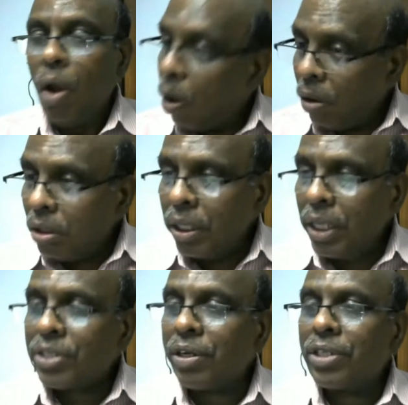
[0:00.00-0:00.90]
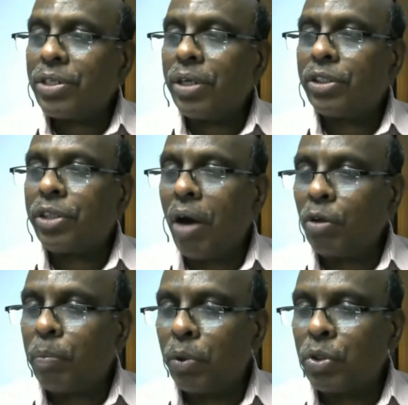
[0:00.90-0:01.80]
All these research
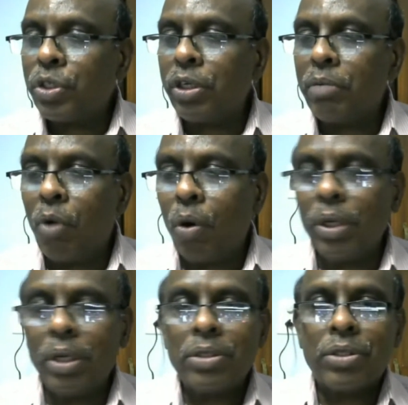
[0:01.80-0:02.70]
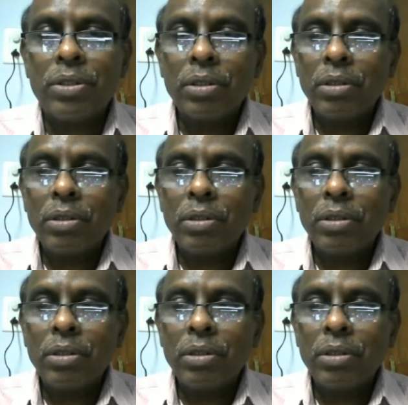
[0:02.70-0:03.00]
outputs and models